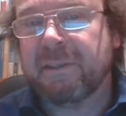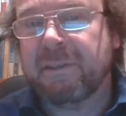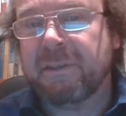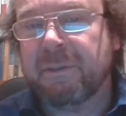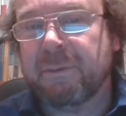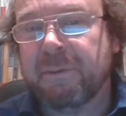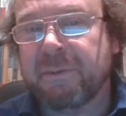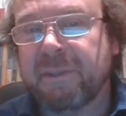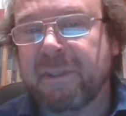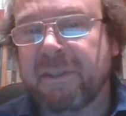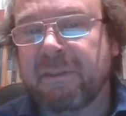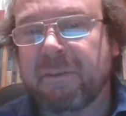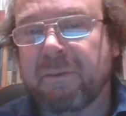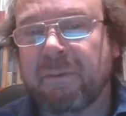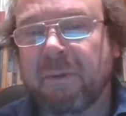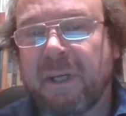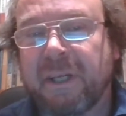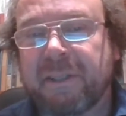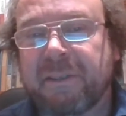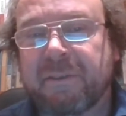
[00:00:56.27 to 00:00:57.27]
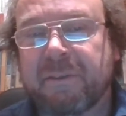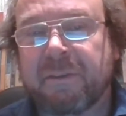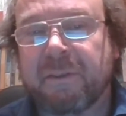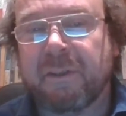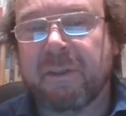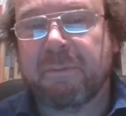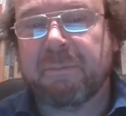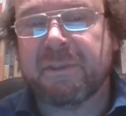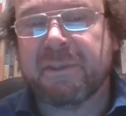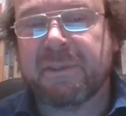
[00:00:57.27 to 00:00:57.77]
using the right
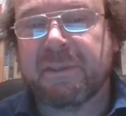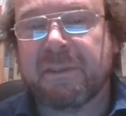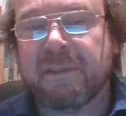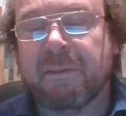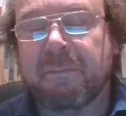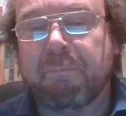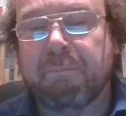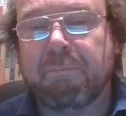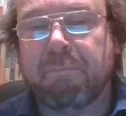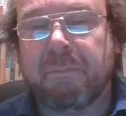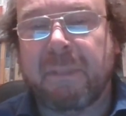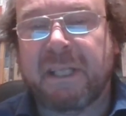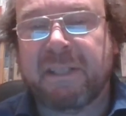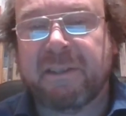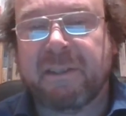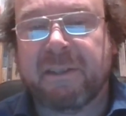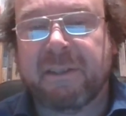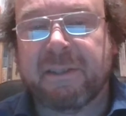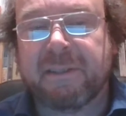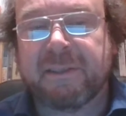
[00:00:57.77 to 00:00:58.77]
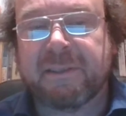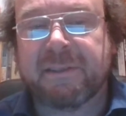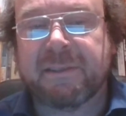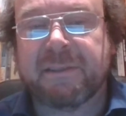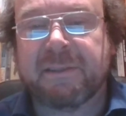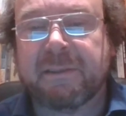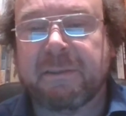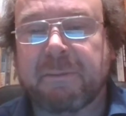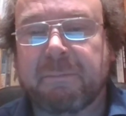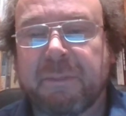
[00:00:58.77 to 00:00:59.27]
terms
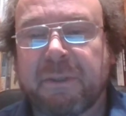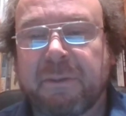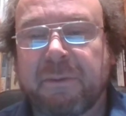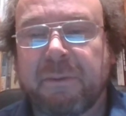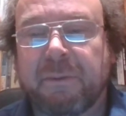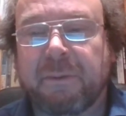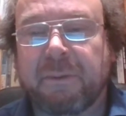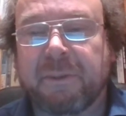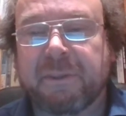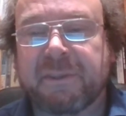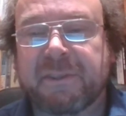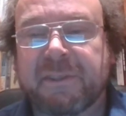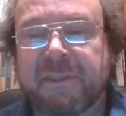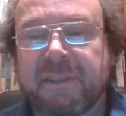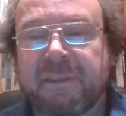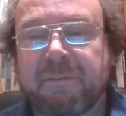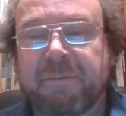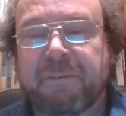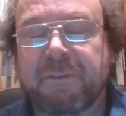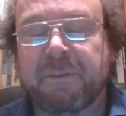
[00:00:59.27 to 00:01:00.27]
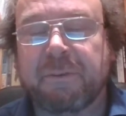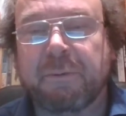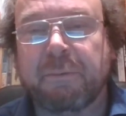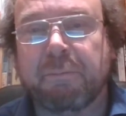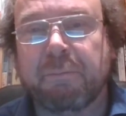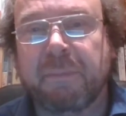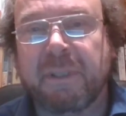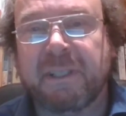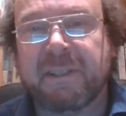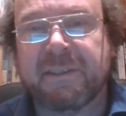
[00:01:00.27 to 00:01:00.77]
matters, because if you
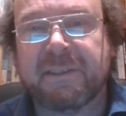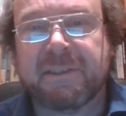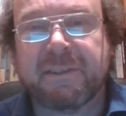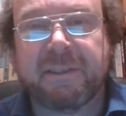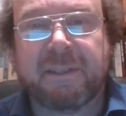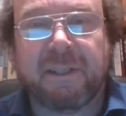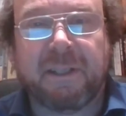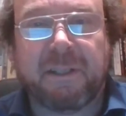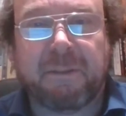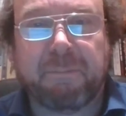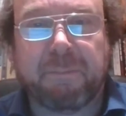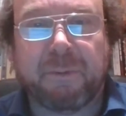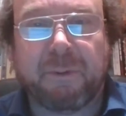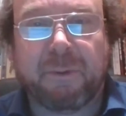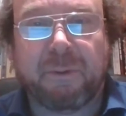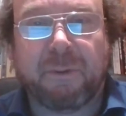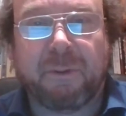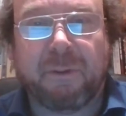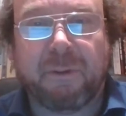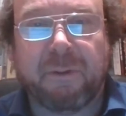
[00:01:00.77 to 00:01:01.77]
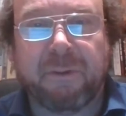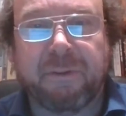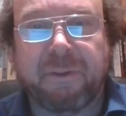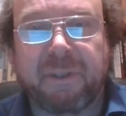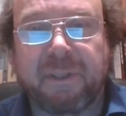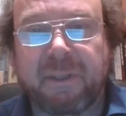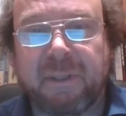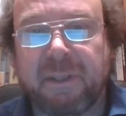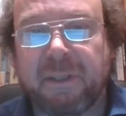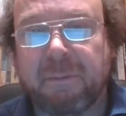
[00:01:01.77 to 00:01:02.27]
mix up all
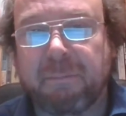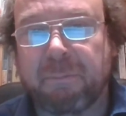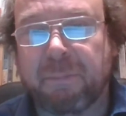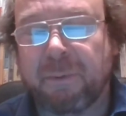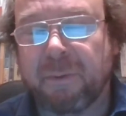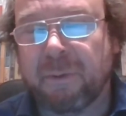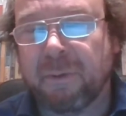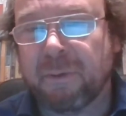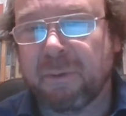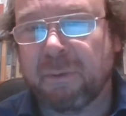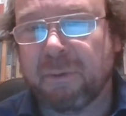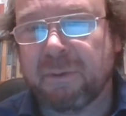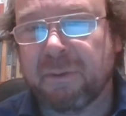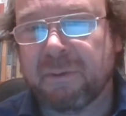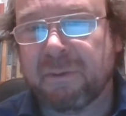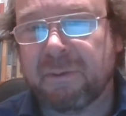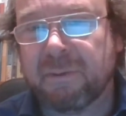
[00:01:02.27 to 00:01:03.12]
the important